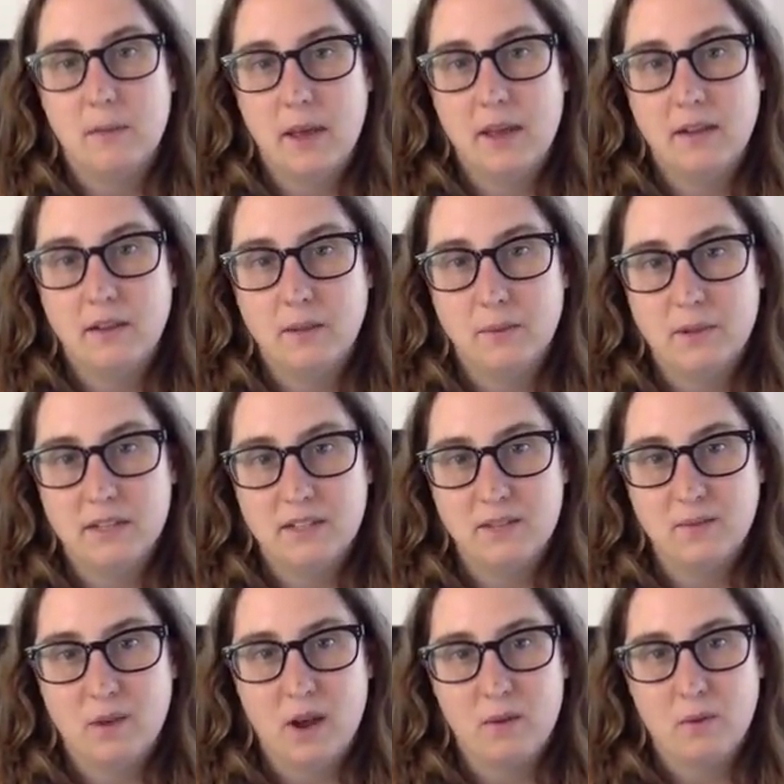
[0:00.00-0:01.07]
And the reason
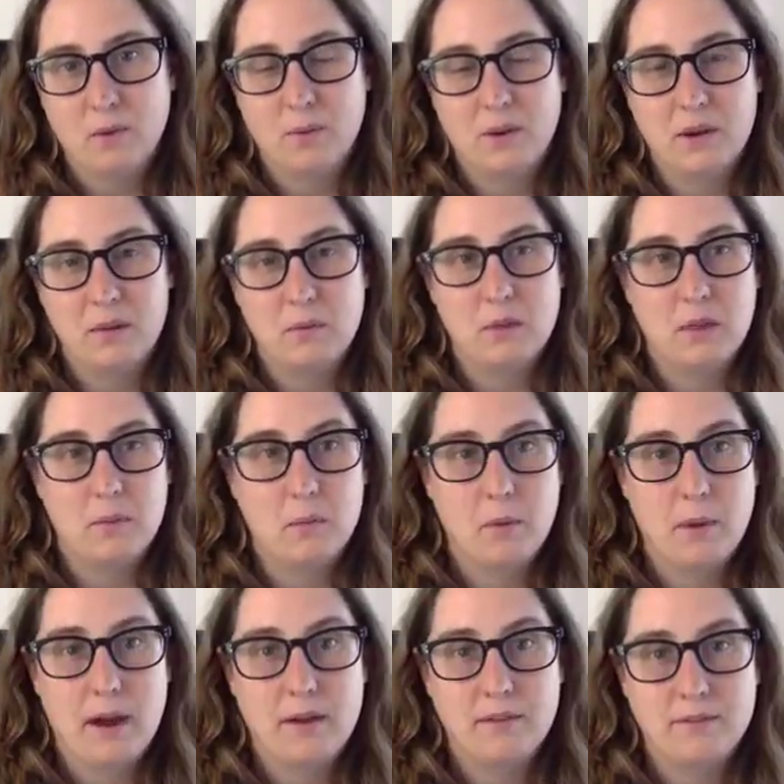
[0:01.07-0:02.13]
why we're working with them
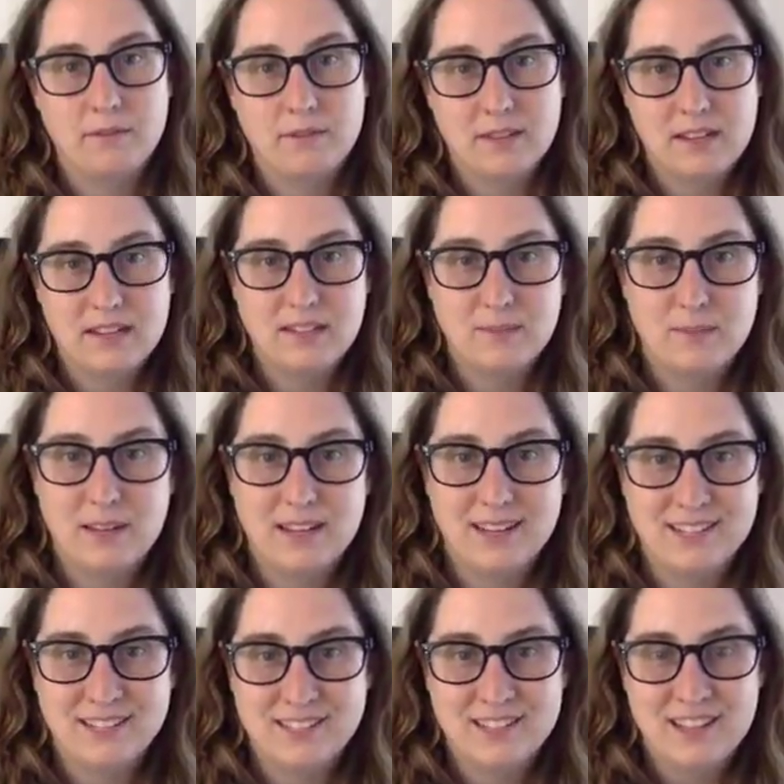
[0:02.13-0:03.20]
around is
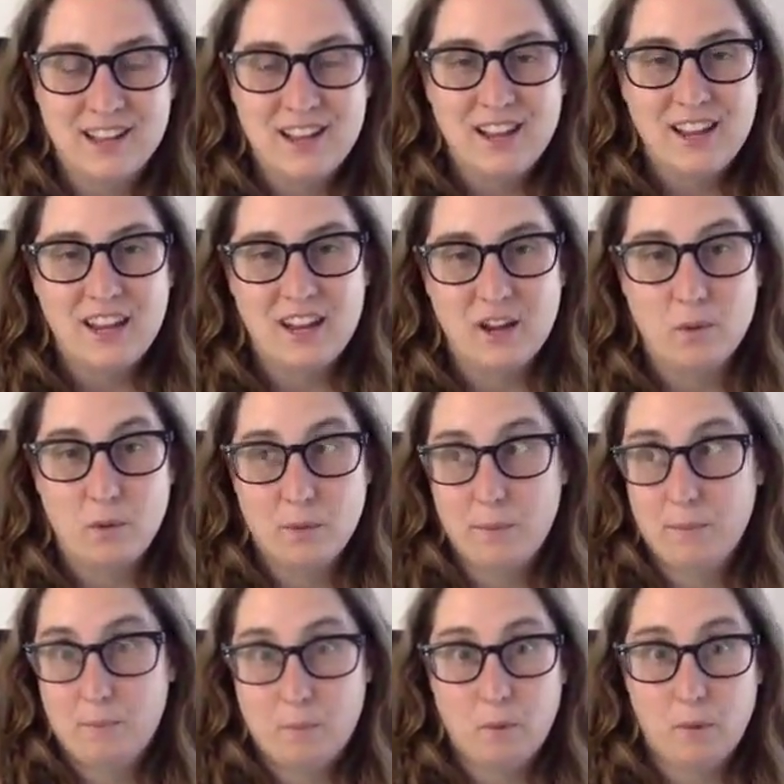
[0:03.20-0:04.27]
because
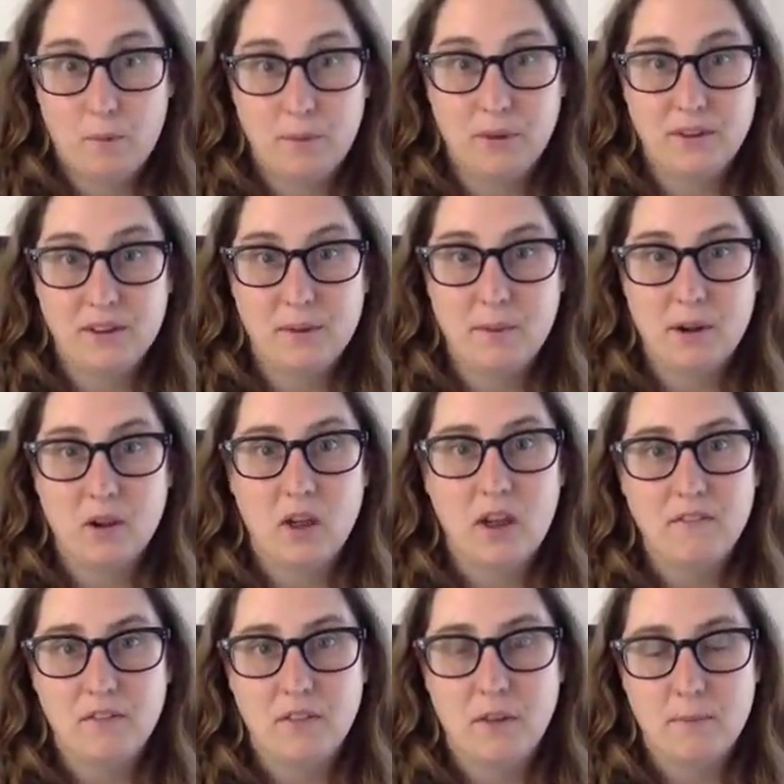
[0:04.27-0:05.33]
we're building a better
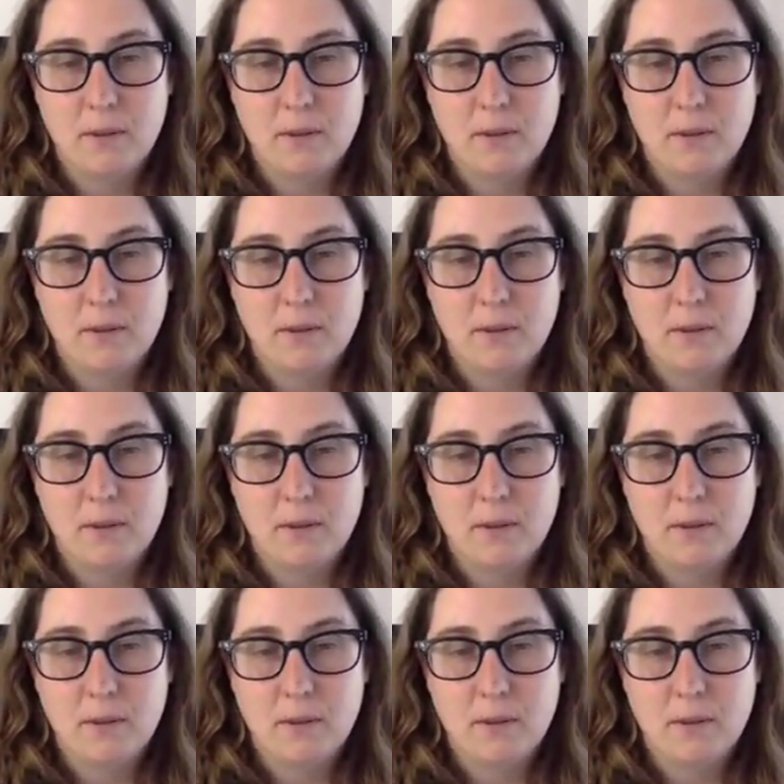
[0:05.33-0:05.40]
life for them.